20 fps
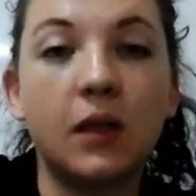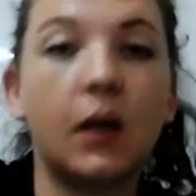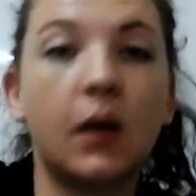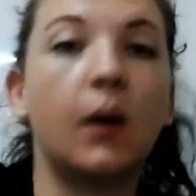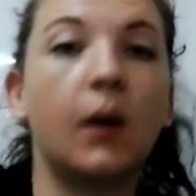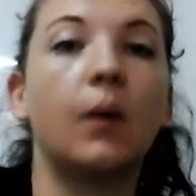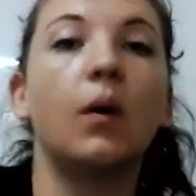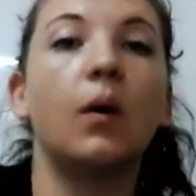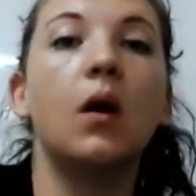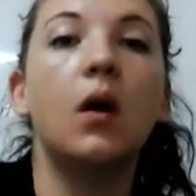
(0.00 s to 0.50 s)

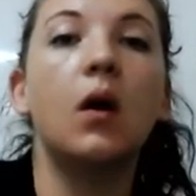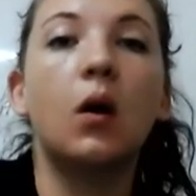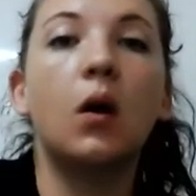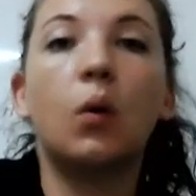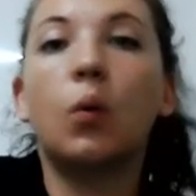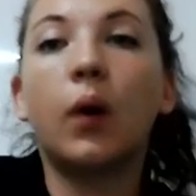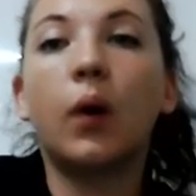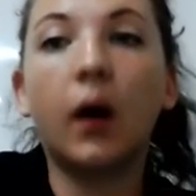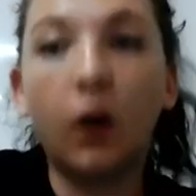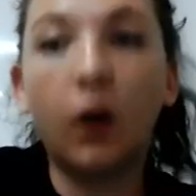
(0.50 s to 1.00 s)
So,
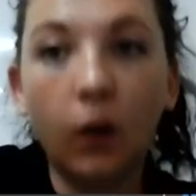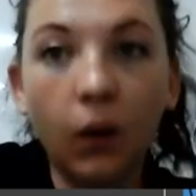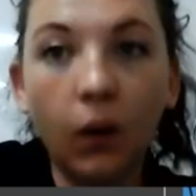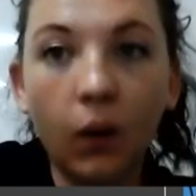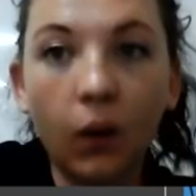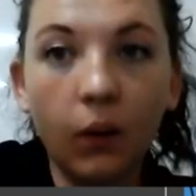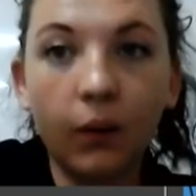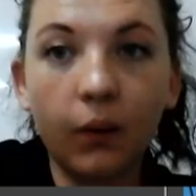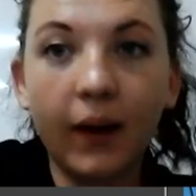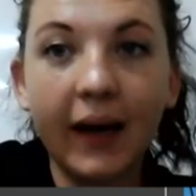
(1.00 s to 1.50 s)
we are
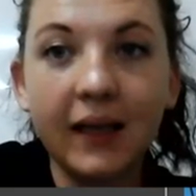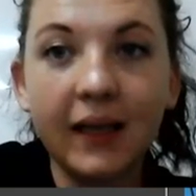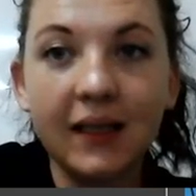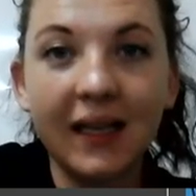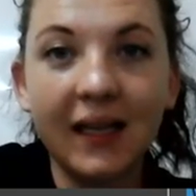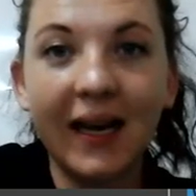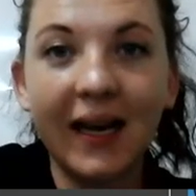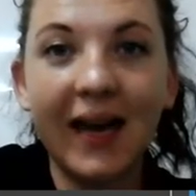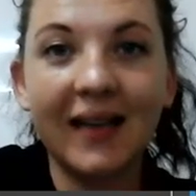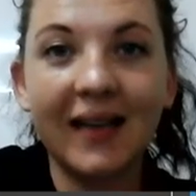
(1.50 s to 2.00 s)
all
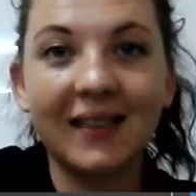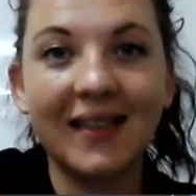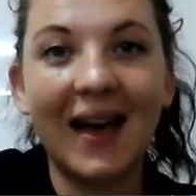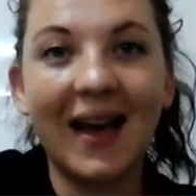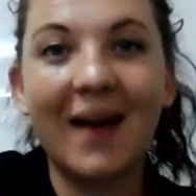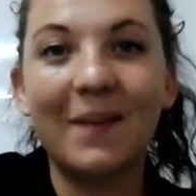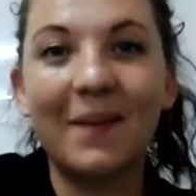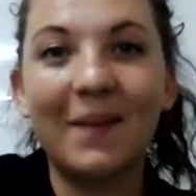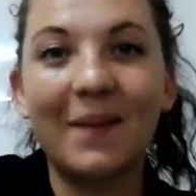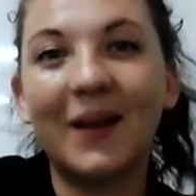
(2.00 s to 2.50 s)
writing
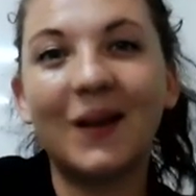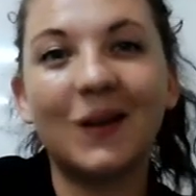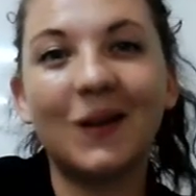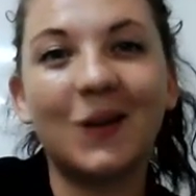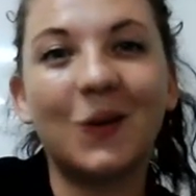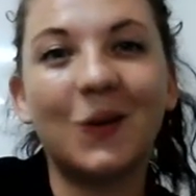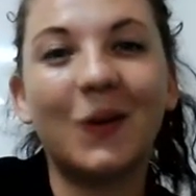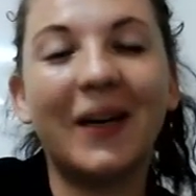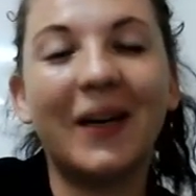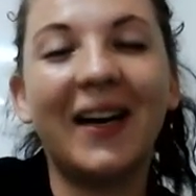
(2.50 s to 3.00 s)
exam
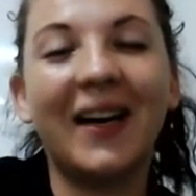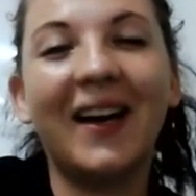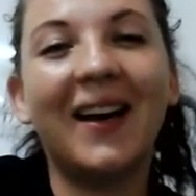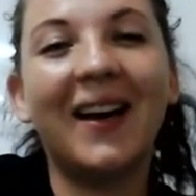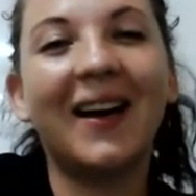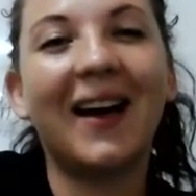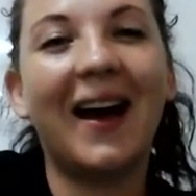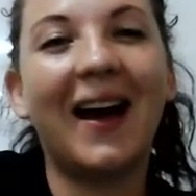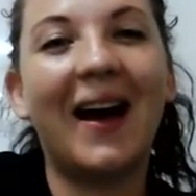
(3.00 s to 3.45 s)
this week,